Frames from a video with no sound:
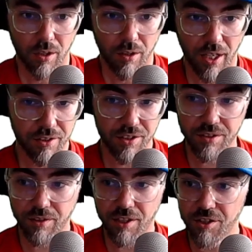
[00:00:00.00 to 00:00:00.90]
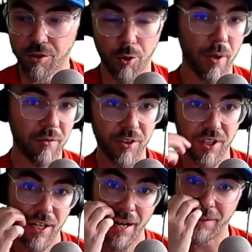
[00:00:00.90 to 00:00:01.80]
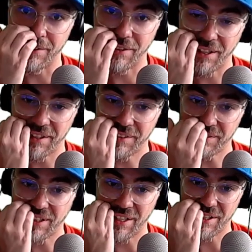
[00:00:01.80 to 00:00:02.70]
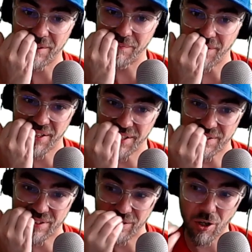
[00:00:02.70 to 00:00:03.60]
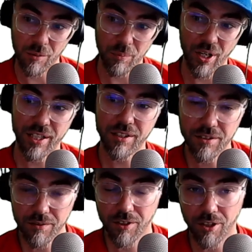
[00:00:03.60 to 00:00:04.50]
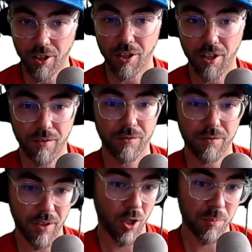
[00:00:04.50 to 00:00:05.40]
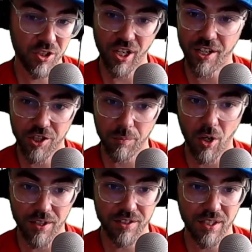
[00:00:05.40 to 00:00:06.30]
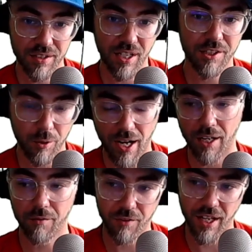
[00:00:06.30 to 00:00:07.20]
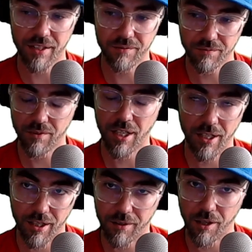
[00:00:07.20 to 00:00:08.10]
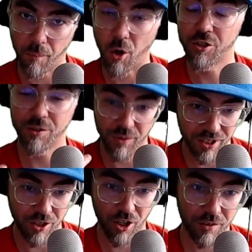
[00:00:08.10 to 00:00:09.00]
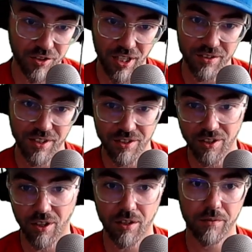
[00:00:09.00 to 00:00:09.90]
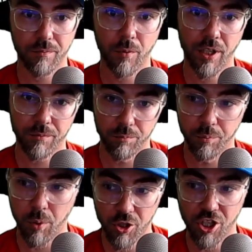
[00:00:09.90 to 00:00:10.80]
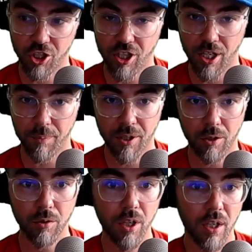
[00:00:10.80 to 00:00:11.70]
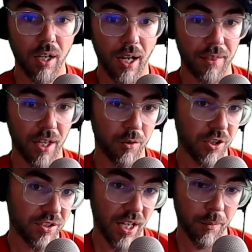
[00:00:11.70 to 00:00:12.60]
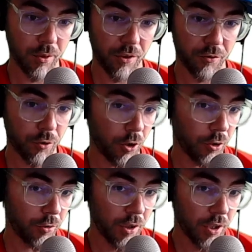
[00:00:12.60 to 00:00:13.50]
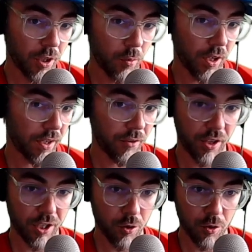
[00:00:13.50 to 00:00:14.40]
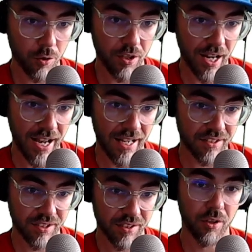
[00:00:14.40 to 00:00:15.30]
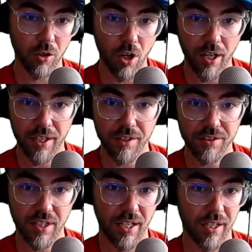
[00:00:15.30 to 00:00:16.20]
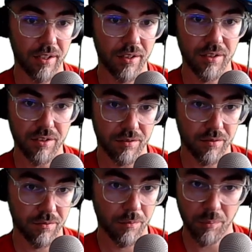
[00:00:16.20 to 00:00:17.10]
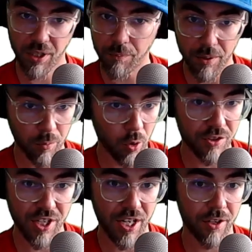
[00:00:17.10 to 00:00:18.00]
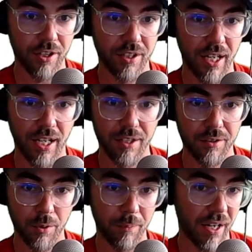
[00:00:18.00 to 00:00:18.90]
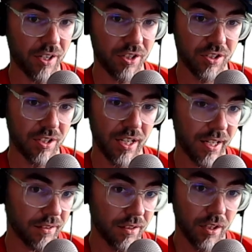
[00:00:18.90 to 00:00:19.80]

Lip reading: They just threw everything at it. They, I guess the long break, kind of helps change your mindset. It takes you out of that emotion where you're kind of sucked into, like, we're pushing shit uphill, and they were just able to throw whatever they could at the Lions and be a bit more daring, and we managed to get